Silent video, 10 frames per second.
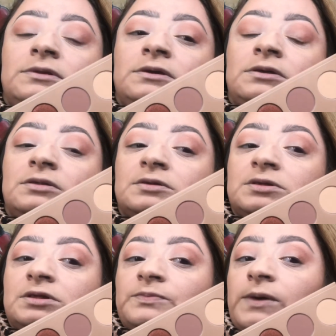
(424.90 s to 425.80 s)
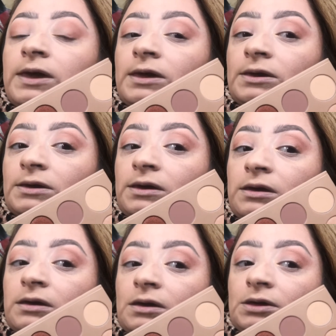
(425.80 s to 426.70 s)
This is by
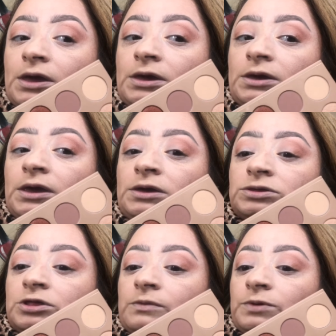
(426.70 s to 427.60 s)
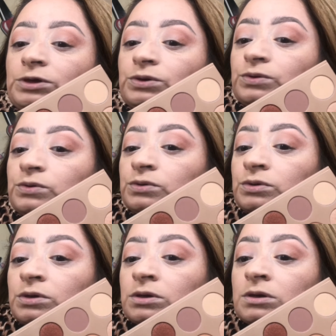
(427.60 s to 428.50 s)
GRWM
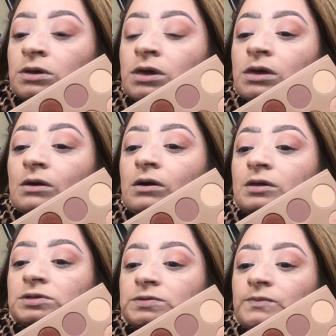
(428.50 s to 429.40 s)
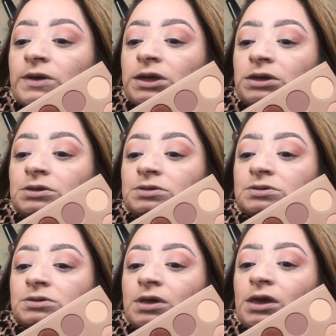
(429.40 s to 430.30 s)

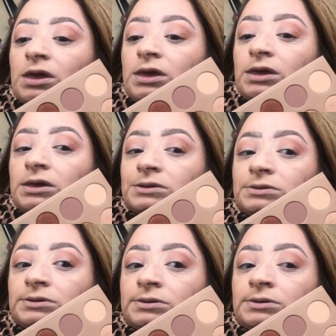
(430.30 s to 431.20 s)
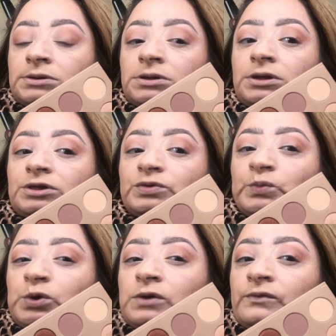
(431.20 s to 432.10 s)
Cosmetics, and it is
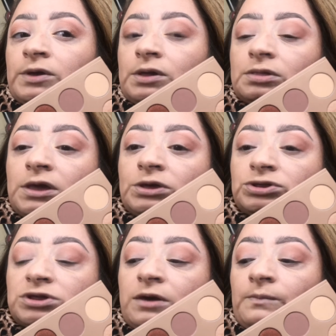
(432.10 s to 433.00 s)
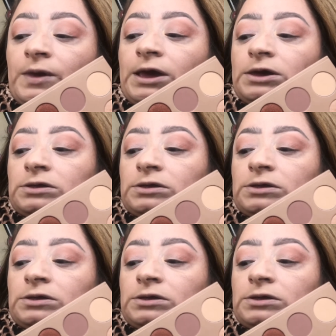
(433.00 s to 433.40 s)
more of a light champagne.